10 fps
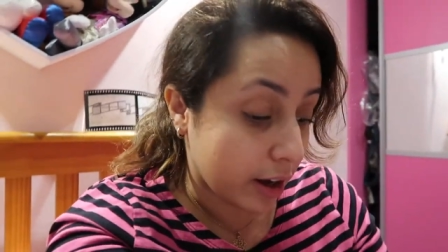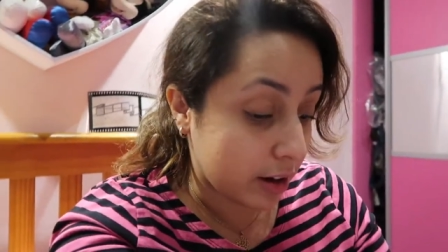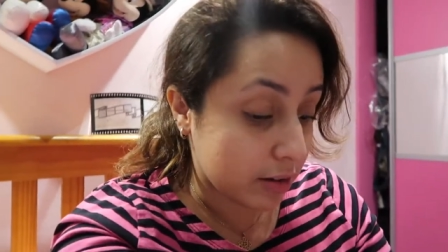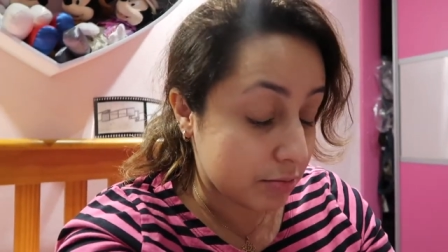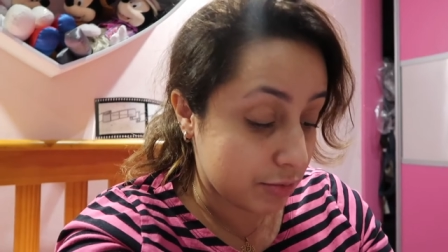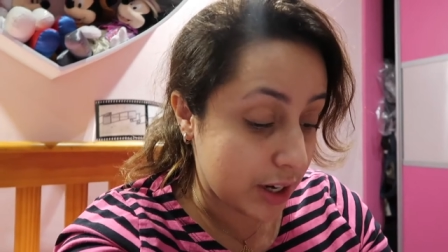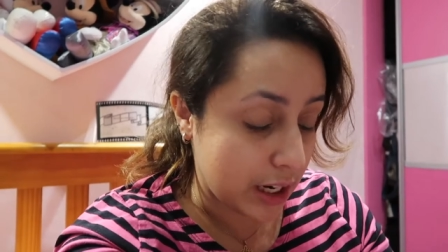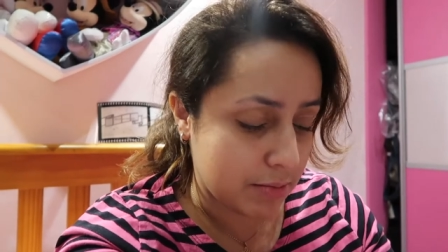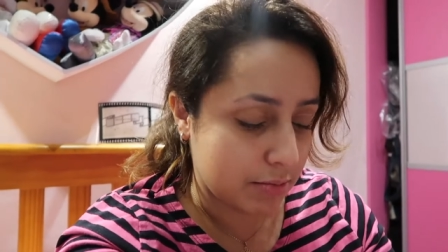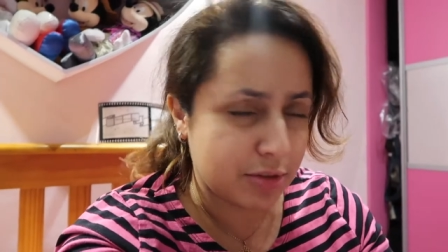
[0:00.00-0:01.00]
Like,
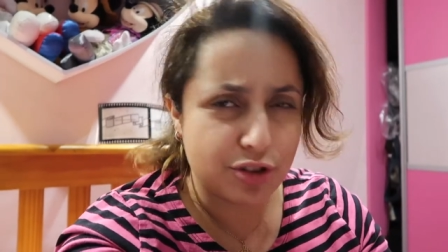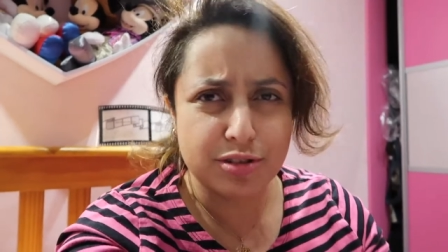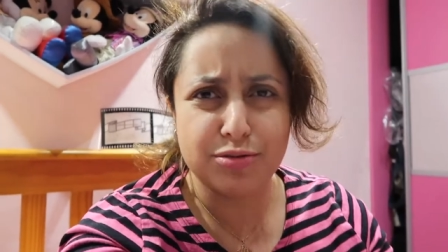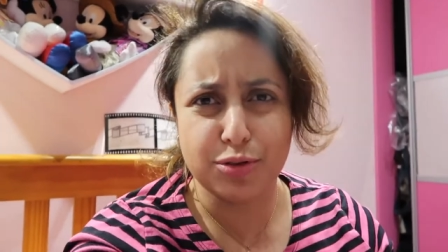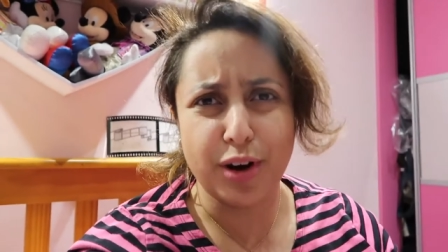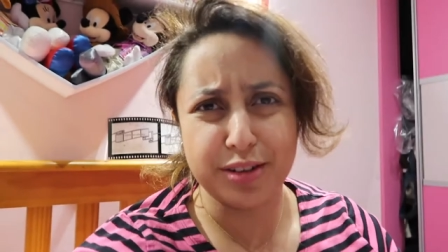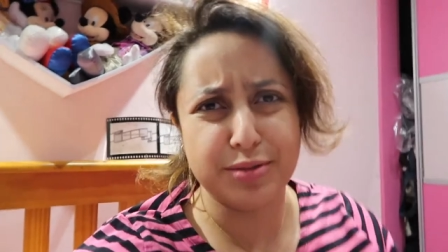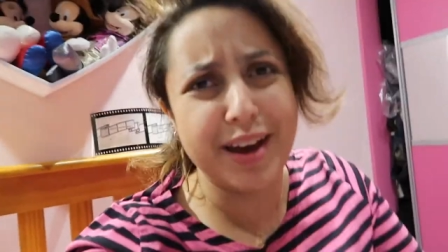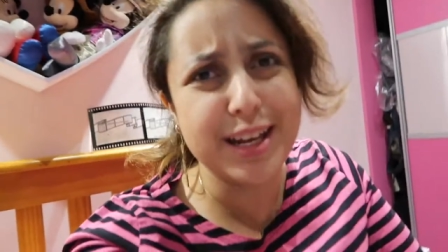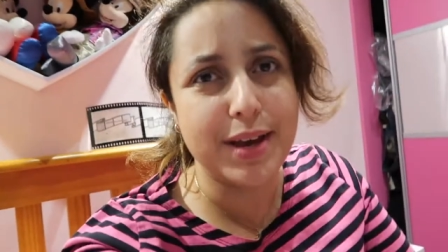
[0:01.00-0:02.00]
really just
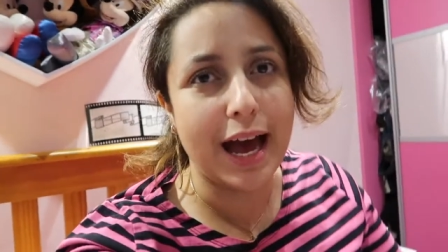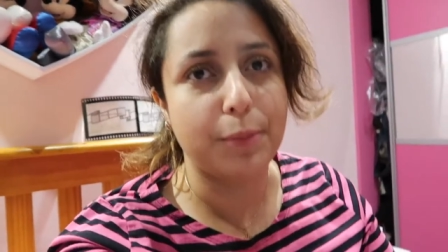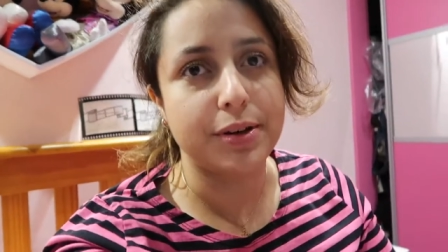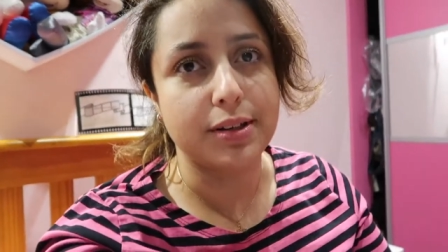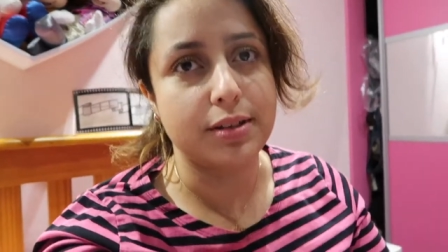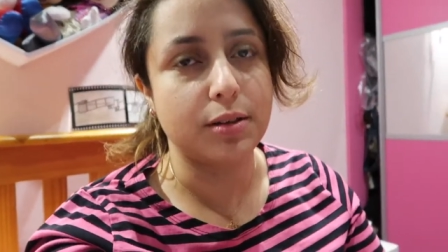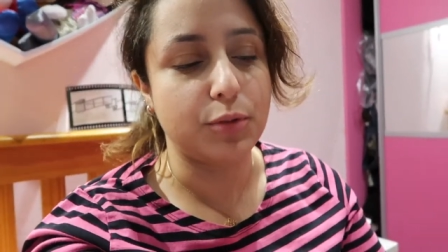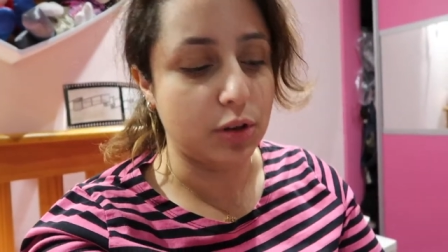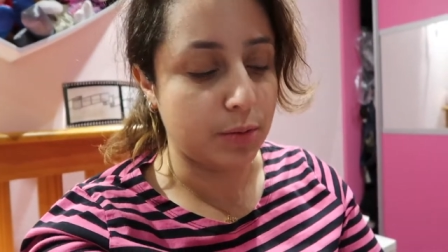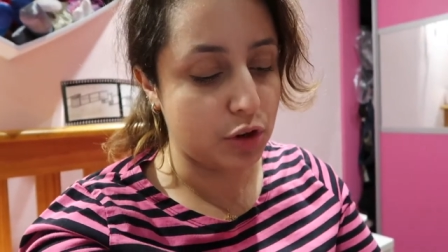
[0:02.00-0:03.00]
made me happy to see a
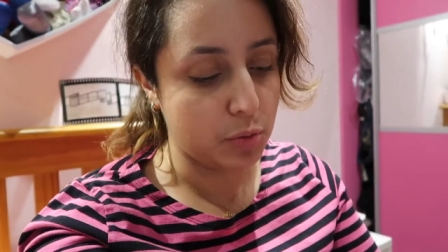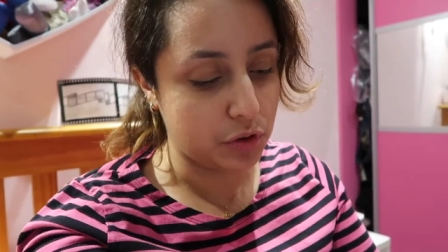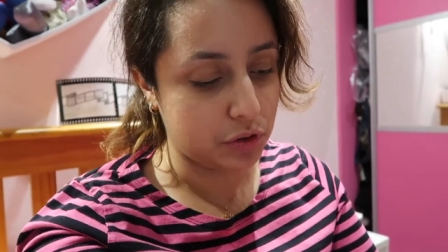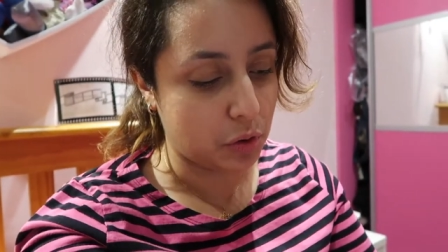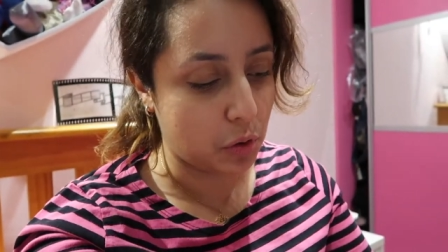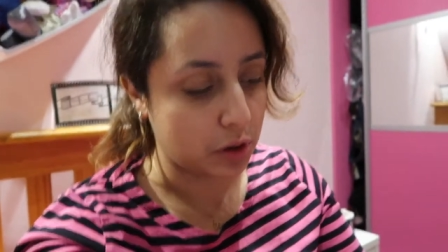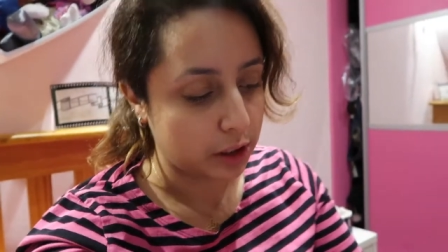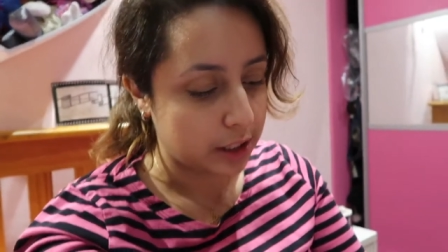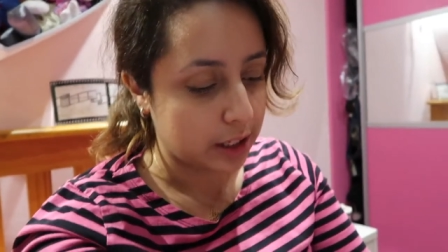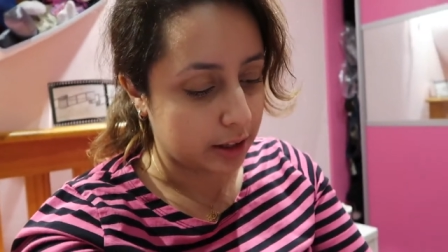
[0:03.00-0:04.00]
new musical
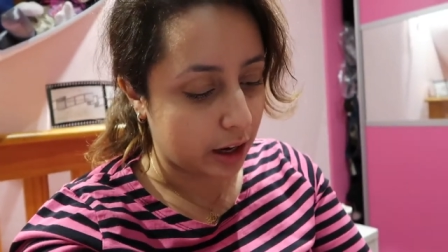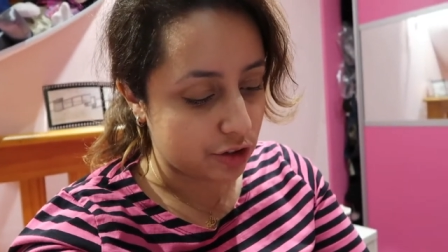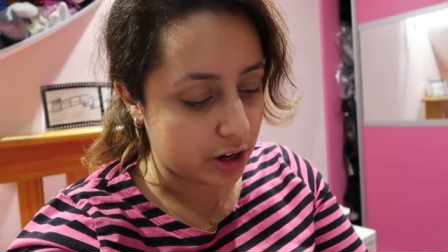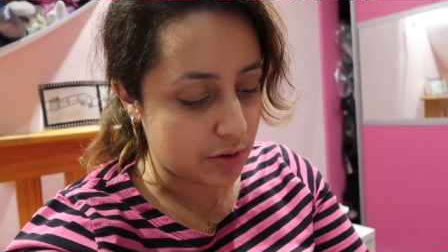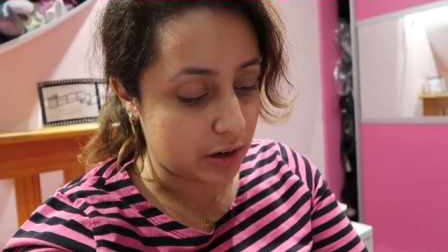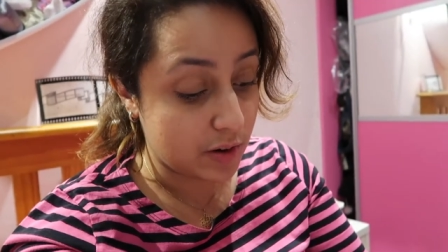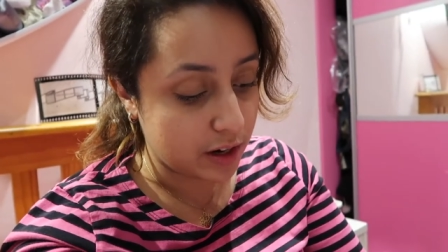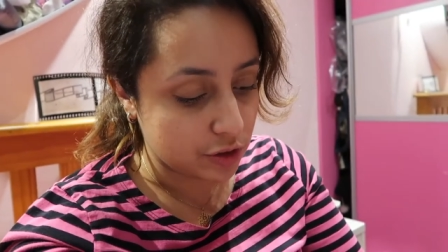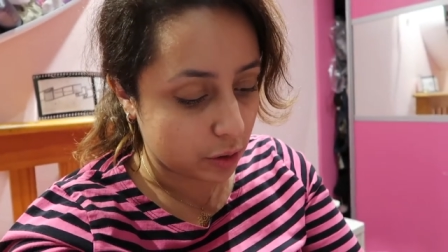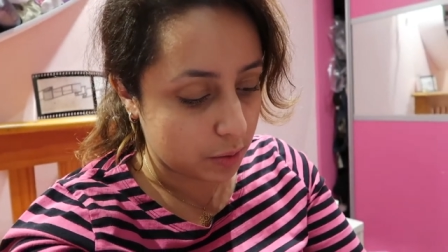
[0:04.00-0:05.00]
that I genuinely
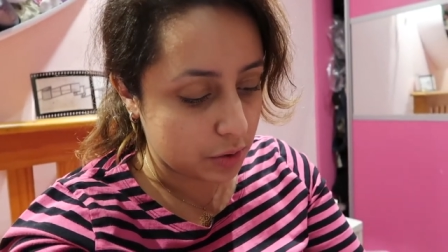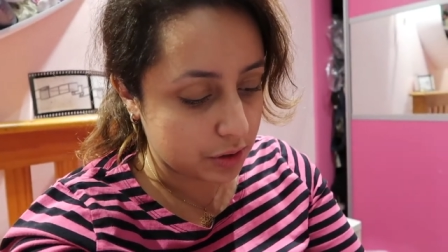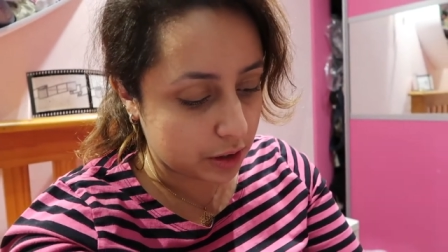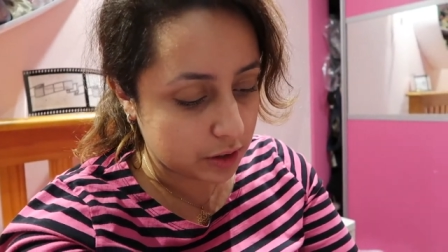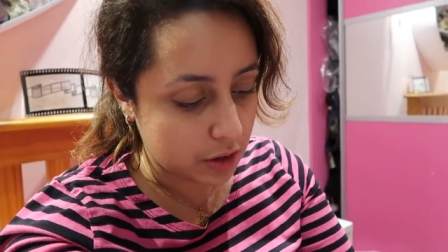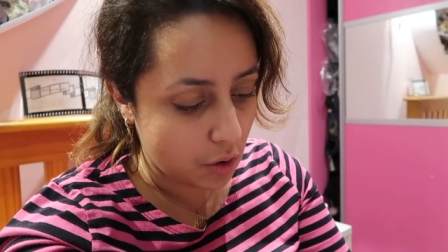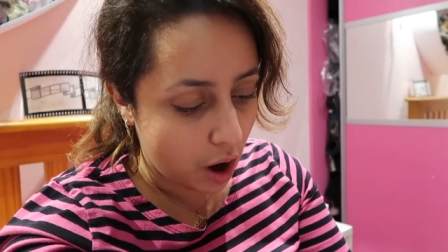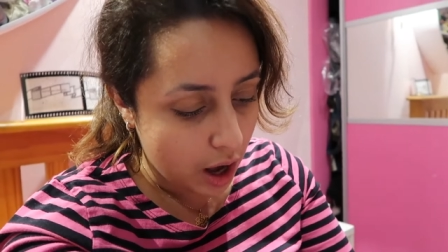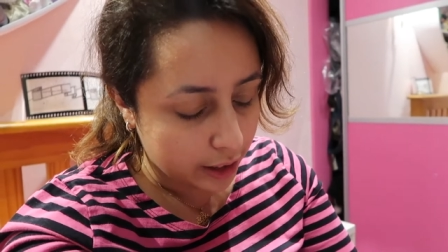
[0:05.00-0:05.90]
really enjoyed the music to.